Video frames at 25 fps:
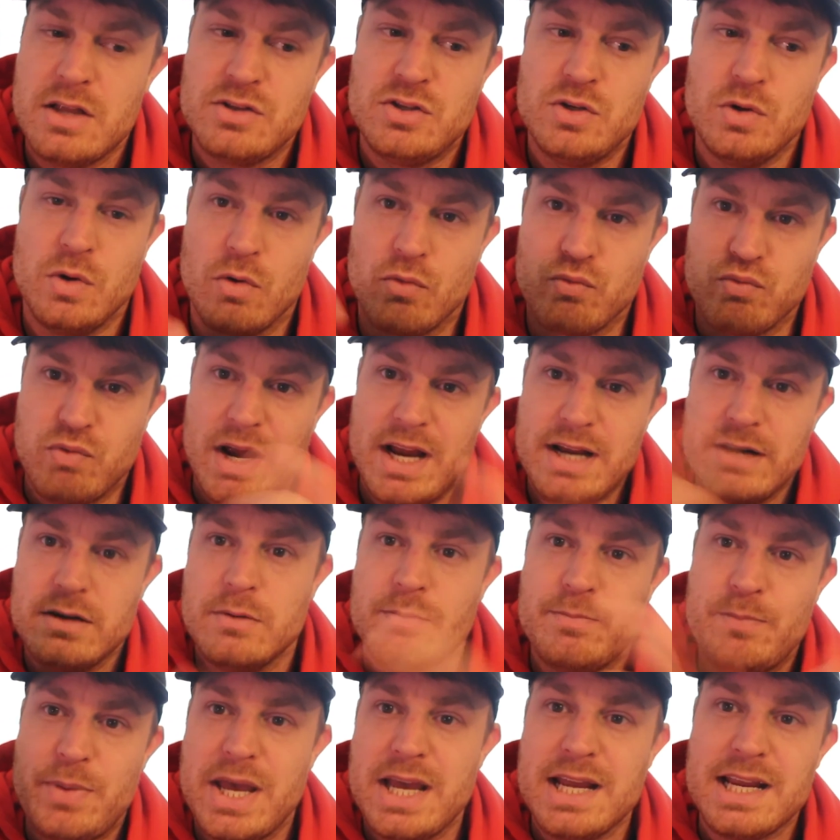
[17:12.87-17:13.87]
do a
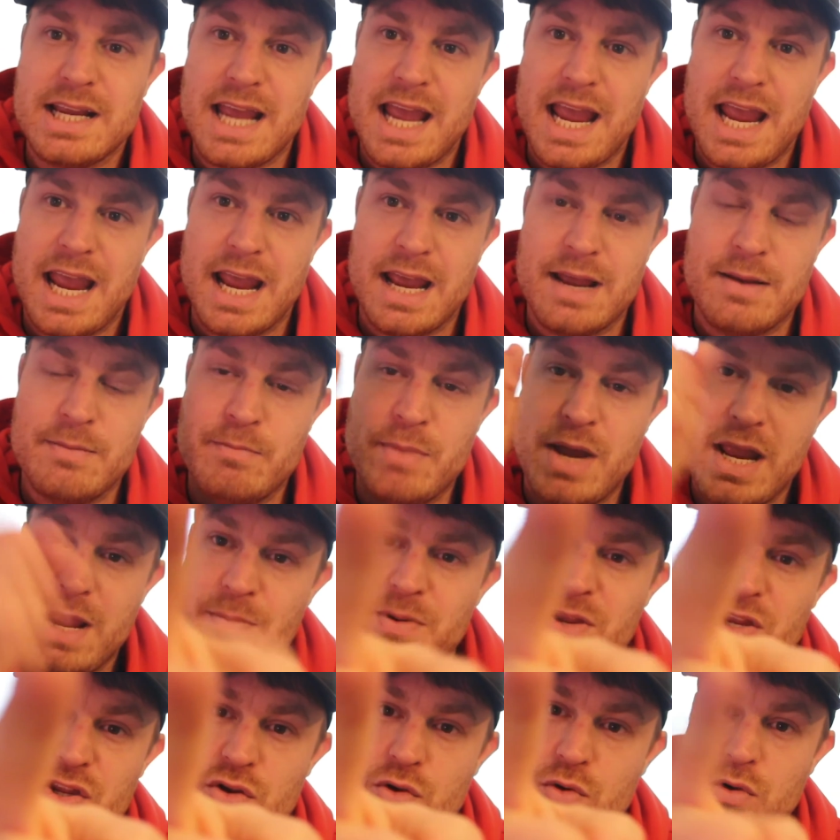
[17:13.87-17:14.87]
random pick, and
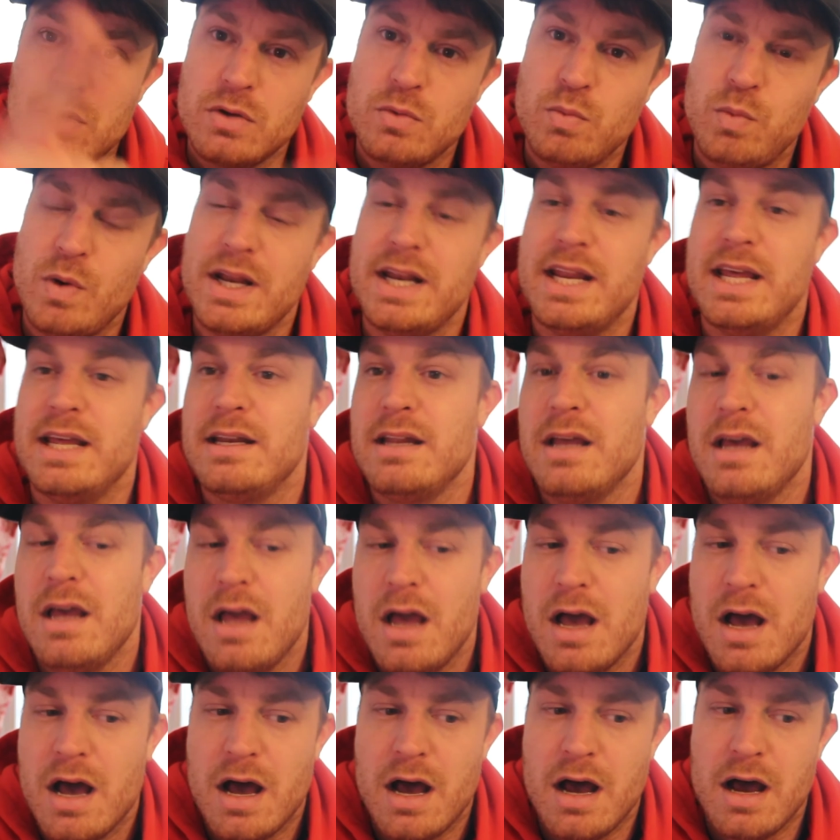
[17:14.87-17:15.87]
maybe you could win it.
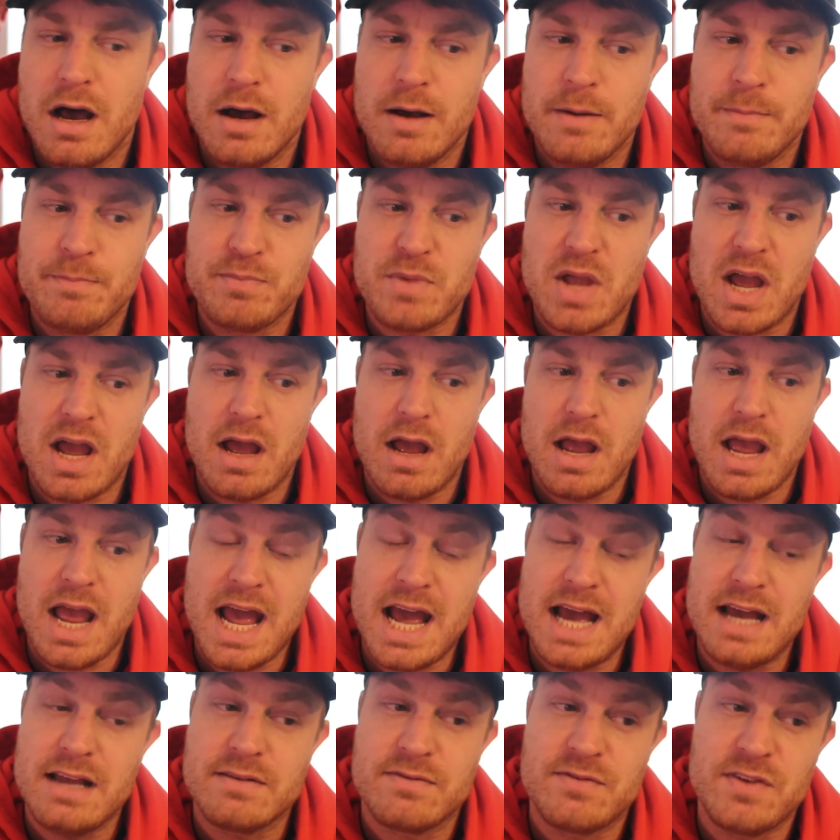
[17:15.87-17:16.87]

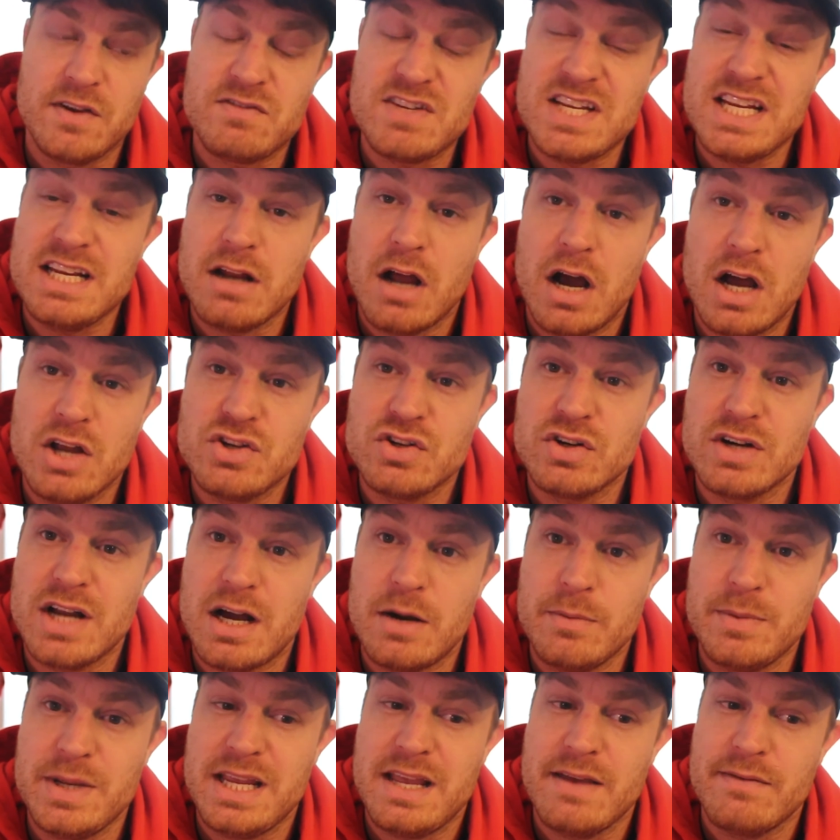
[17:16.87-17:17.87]
At 1,500,
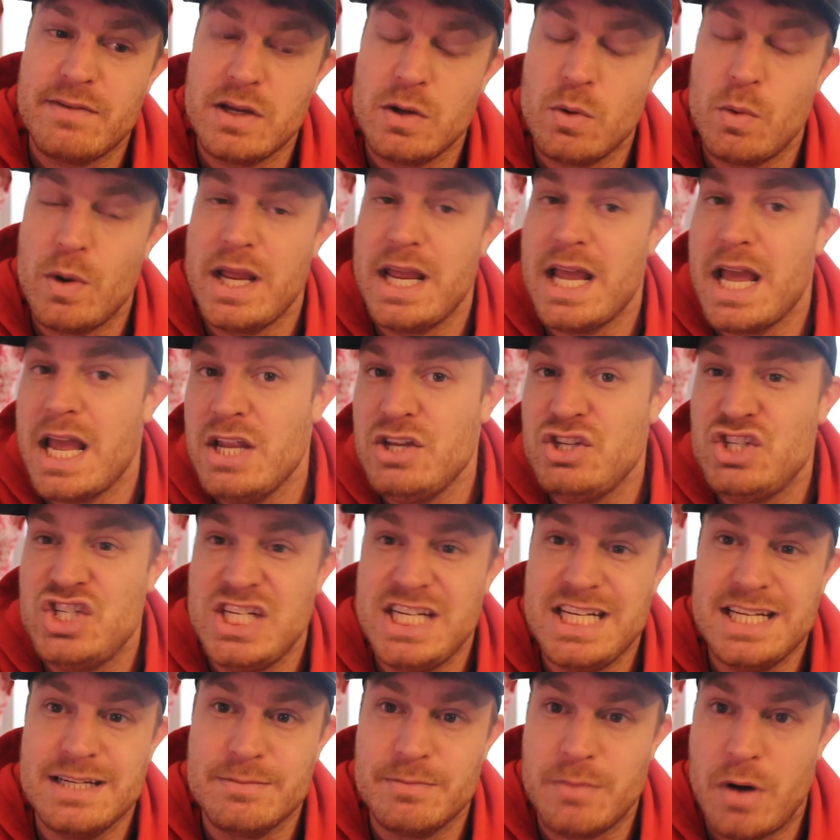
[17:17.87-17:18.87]
I'll be giving away a
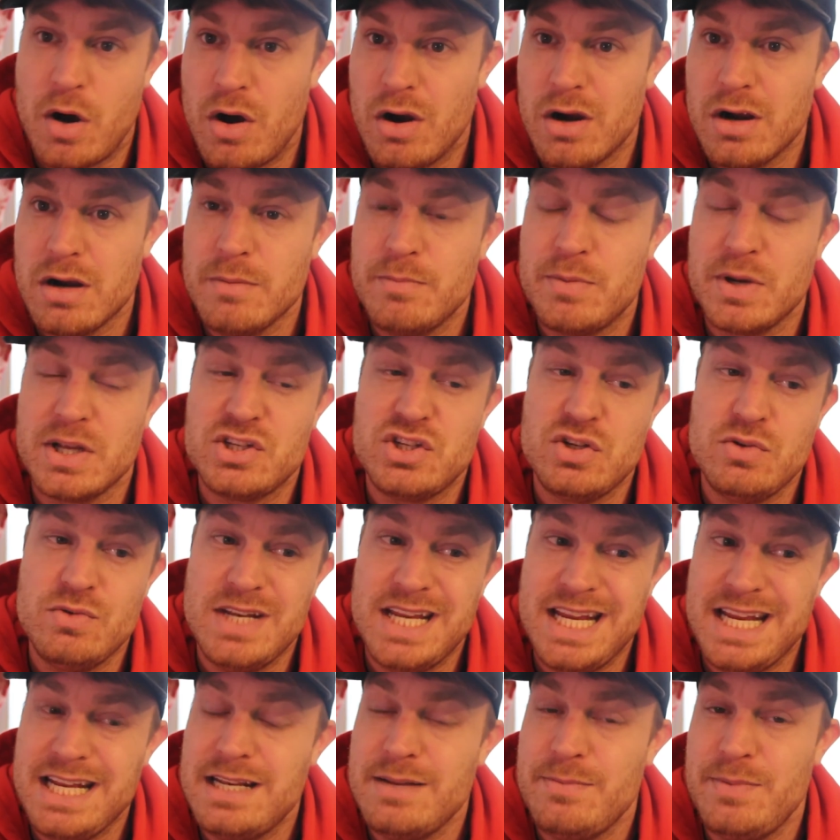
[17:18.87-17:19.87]
GMR, but you
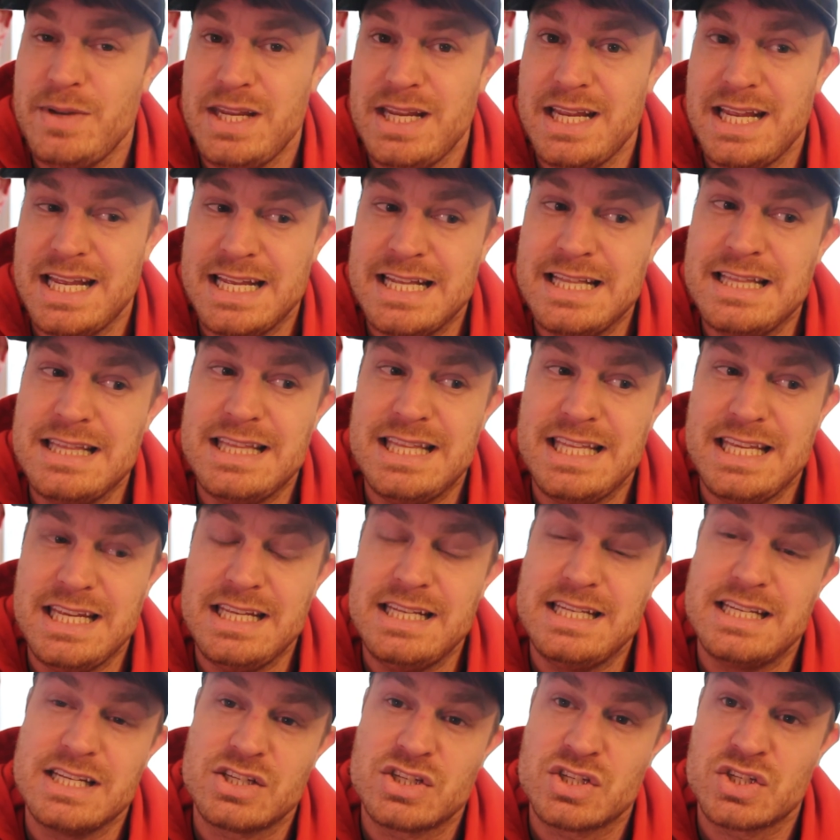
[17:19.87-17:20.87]
need to be in
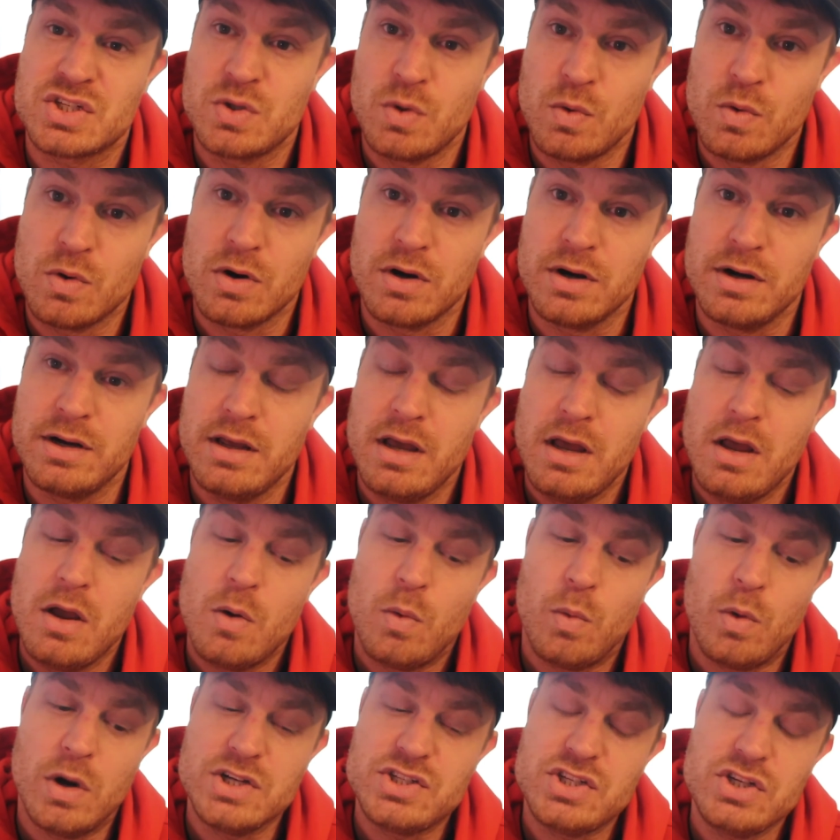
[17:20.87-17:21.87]
the Discord.
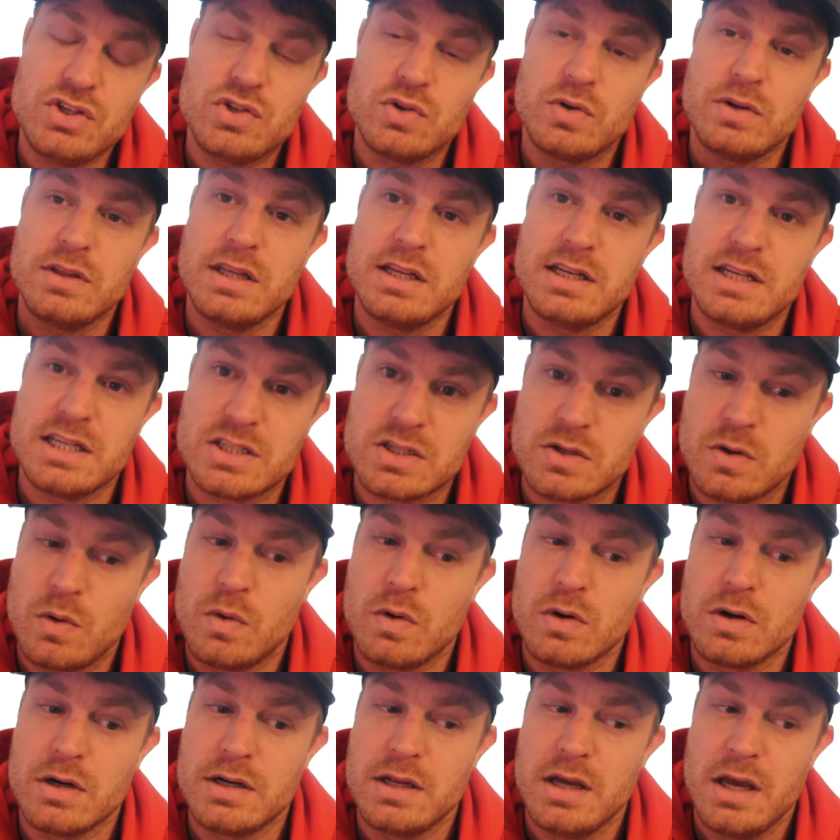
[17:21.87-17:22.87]
Once you join the
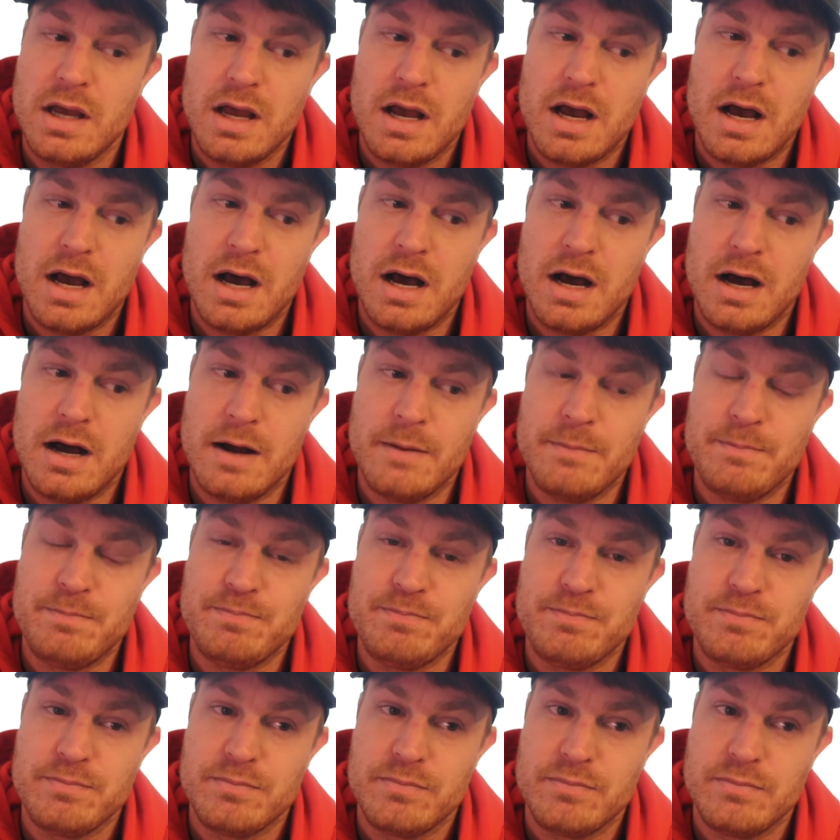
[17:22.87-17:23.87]
Discord,
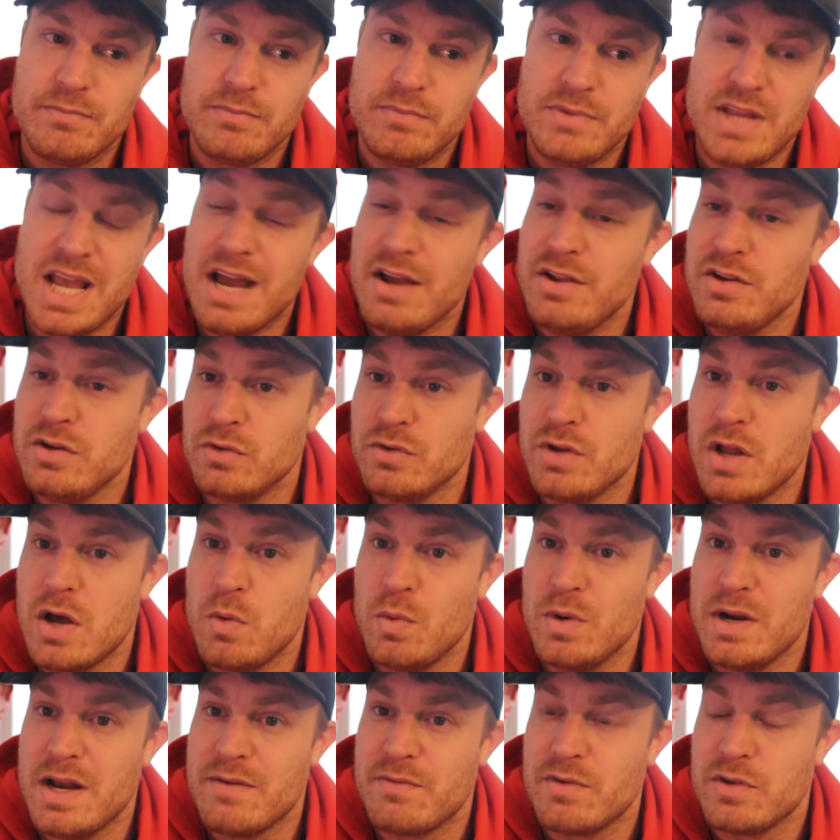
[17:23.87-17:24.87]
you'll
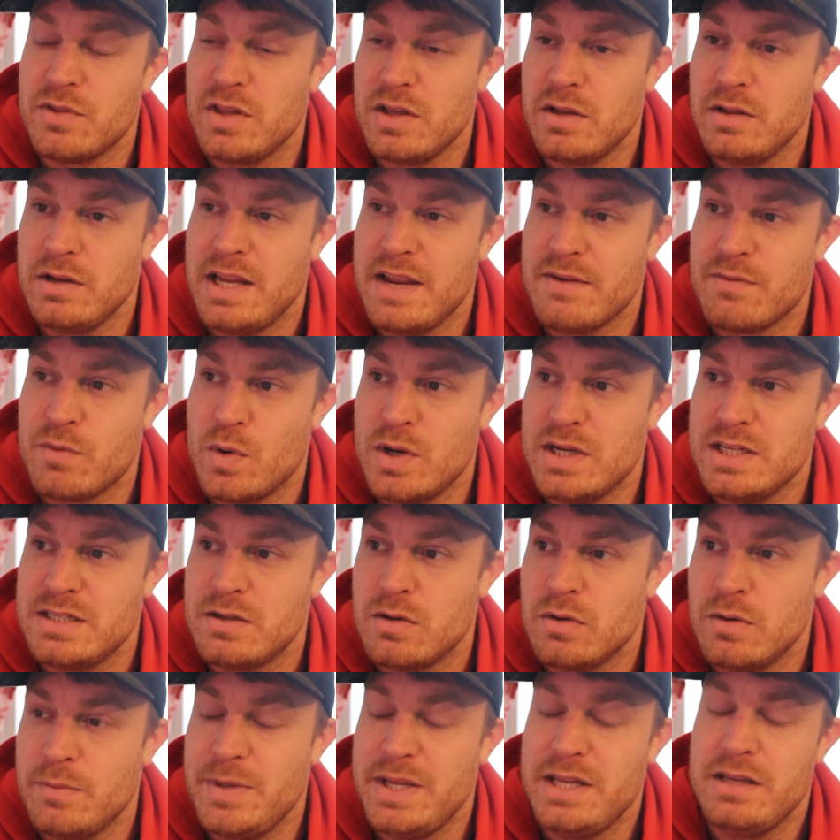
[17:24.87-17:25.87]
know whenever the giveaway is
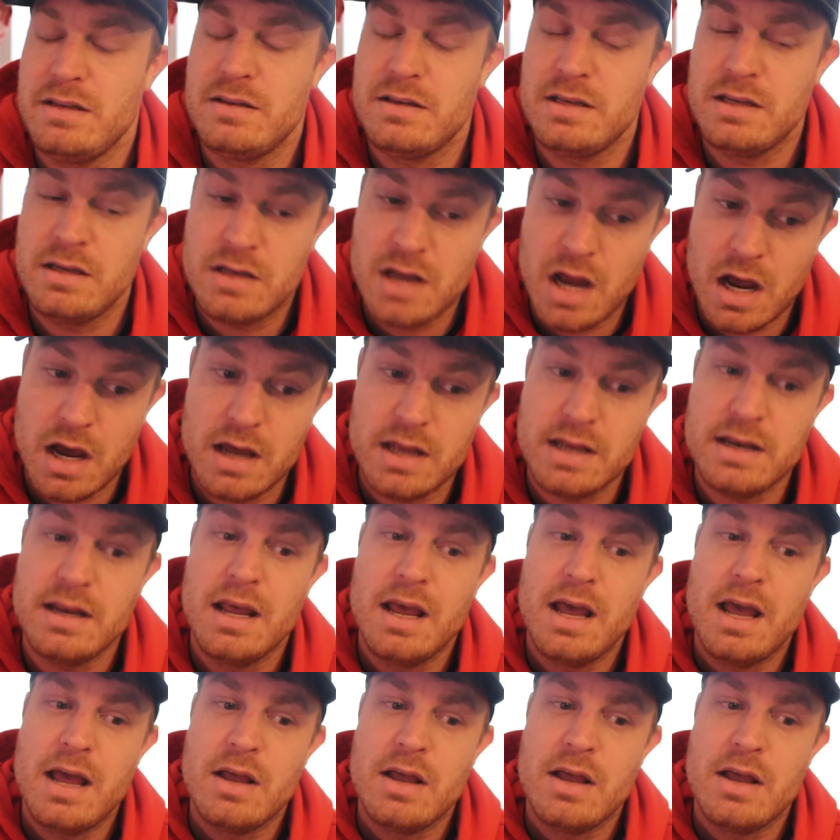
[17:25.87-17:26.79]
going to be done,